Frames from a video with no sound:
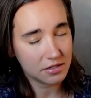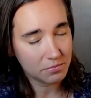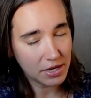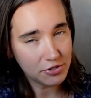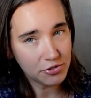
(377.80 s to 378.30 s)

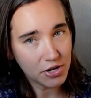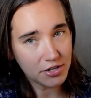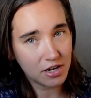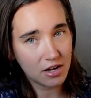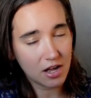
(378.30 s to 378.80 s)

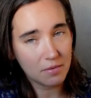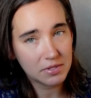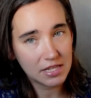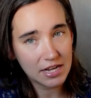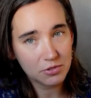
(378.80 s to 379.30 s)

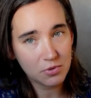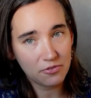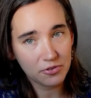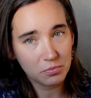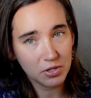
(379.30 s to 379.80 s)

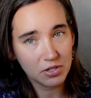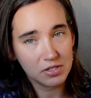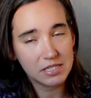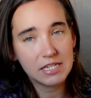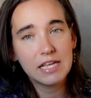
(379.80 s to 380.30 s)

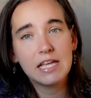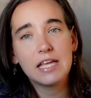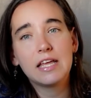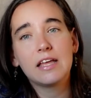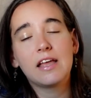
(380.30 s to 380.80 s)
patreon.com/welfordpearls
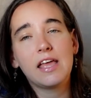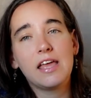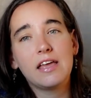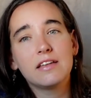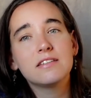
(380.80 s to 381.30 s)

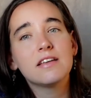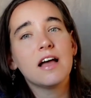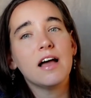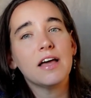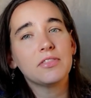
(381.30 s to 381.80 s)
and
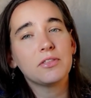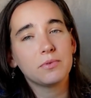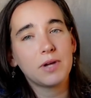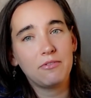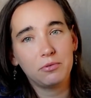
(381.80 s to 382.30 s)
at the
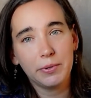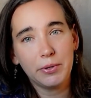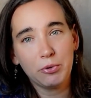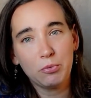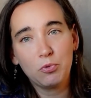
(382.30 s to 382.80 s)
Ravelry
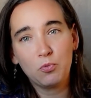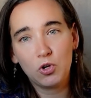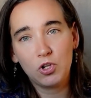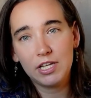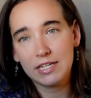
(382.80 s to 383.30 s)
group
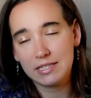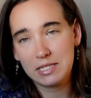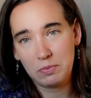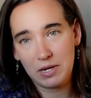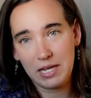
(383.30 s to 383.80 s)
Wool and
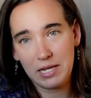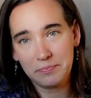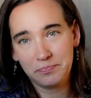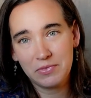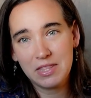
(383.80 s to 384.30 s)
Spinning.
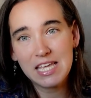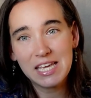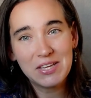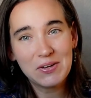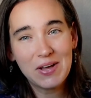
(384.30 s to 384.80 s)

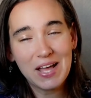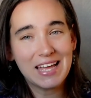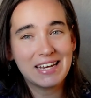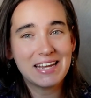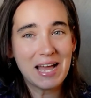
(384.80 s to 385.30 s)
Thank you
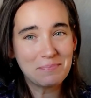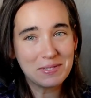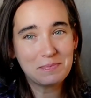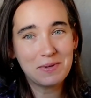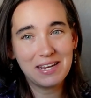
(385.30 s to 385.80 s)
and happy
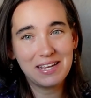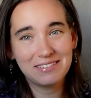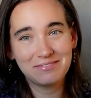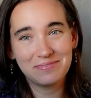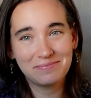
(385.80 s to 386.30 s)

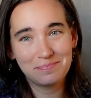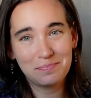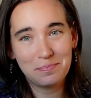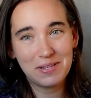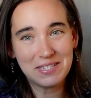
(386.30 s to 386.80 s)

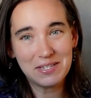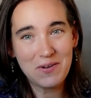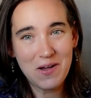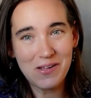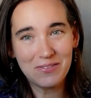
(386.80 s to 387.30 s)
spinning. Bless you
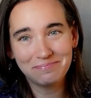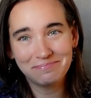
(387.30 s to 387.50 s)
all.